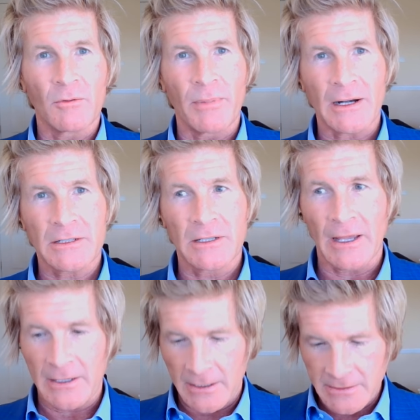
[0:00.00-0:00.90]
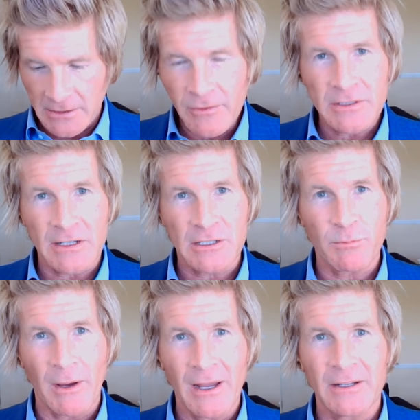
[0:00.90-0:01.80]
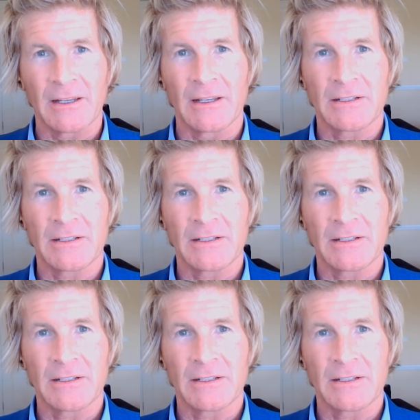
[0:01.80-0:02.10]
back to like, because the liver's expanding.